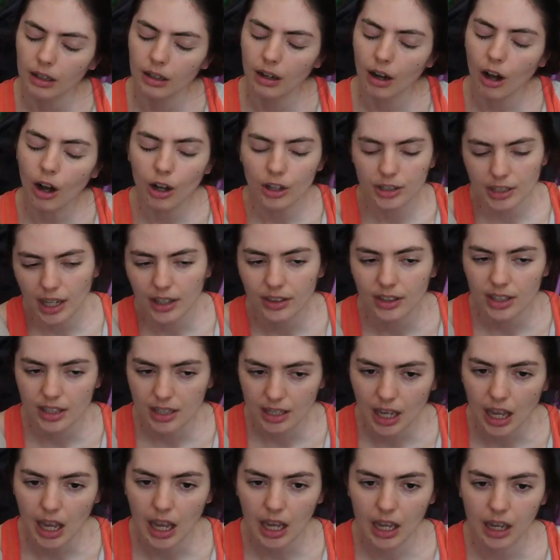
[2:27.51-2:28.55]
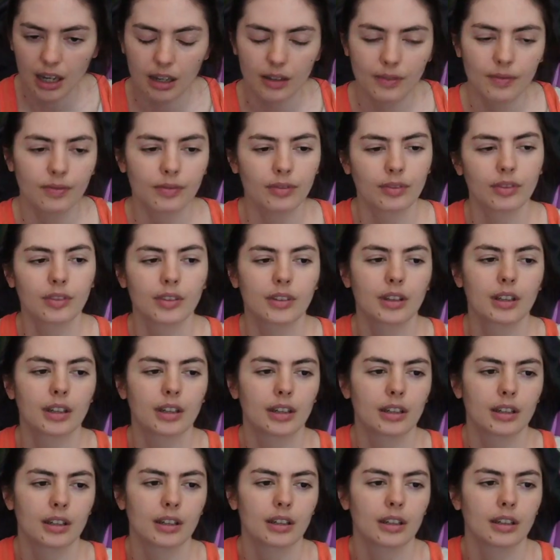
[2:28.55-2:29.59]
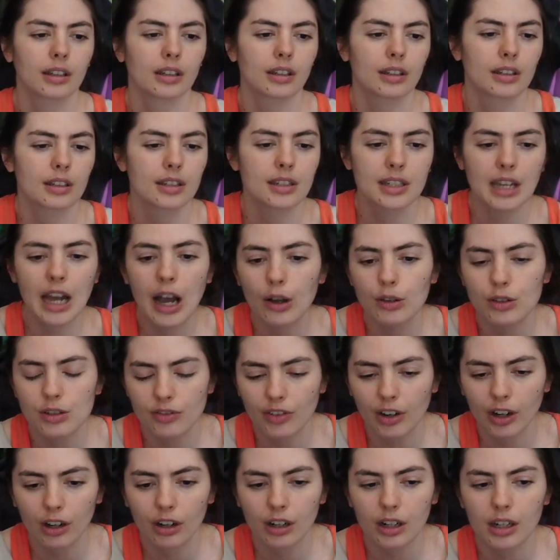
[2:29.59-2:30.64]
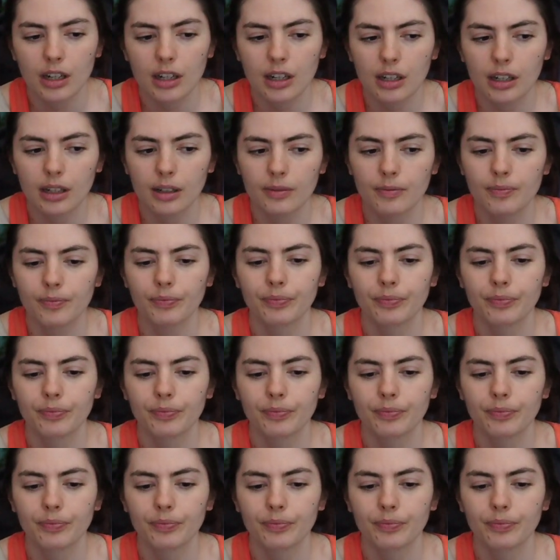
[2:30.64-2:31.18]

all is that to say, sounds very